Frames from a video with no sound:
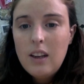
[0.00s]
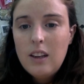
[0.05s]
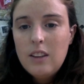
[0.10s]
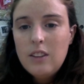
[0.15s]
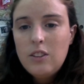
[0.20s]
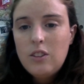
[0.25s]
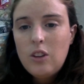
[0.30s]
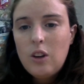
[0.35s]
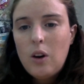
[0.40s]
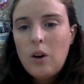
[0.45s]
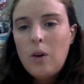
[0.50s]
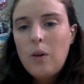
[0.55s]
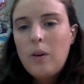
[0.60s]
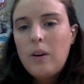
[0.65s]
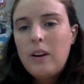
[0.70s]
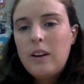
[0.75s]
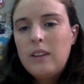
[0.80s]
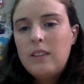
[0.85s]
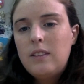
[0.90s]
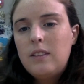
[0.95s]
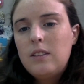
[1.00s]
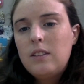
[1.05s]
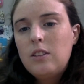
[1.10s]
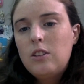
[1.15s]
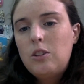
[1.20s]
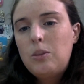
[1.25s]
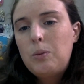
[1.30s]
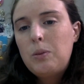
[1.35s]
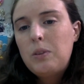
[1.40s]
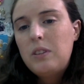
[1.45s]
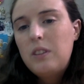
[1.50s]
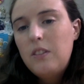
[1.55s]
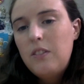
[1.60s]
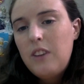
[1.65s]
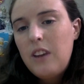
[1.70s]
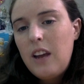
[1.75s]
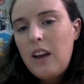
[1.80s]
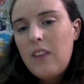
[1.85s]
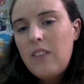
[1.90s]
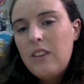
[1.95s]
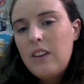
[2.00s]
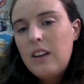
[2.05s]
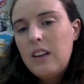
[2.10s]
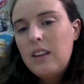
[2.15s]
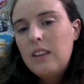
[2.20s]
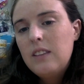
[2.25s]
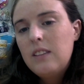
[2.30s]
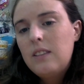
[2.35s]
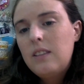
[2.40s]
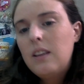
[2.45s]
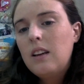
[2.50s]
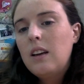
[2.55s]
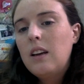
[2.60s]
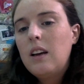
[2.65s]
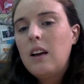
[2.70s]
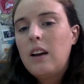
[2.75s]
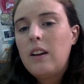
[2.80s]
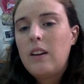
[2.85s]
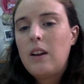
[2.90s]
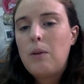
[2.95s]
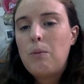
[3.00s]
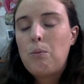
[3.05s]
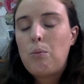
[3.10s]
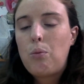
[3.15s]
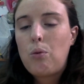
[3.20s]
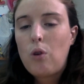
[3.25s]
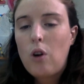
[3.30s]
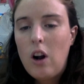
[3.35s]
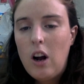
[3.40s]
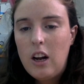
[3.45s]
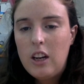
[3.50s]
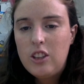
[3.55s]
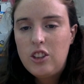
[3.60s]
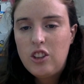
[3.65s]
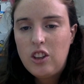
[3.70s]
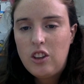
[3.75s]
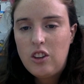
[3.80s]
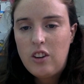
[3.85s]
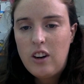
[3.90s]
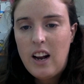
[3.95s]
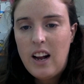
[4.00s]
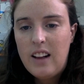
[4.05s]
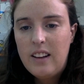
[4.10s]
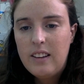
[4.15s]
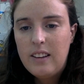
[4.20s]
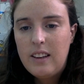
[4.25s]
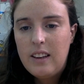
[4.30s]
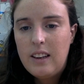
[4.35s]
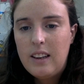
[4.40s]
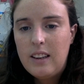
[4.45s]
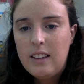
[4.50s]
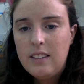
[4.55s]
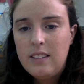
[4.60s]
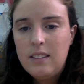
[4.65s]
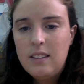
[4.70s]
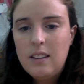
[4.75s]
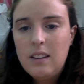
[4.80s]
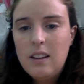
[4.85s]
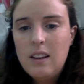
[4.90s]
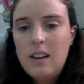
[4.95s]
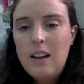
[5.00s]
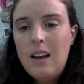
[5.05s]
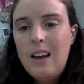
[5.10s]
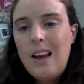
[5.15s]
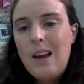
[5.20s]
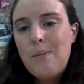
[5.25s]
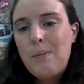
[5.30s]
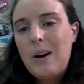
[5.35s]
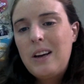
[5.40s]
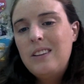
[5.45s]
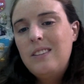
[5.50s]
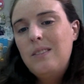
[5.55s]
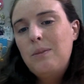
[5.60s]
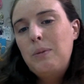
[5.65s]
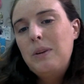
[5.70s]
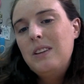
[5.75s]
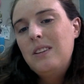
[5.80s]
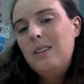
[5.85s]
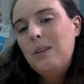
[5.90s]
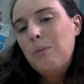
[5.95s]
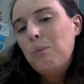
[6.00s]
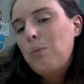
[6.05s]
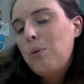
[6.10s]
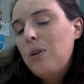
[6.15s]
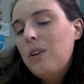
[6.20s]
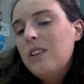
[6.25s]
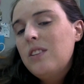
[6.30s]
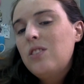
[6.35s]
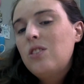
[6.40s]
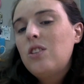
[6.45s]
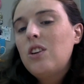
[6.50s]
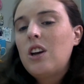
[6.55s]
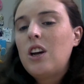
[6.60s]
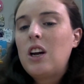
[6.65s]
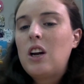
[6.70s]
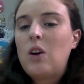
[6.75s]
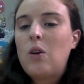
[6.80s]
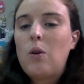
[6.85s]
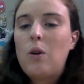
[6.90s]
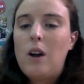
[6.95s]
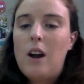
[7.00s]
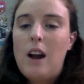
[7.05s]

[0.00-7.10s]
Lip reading: So it's specific evidence and then broad generalities. It might be simplistic or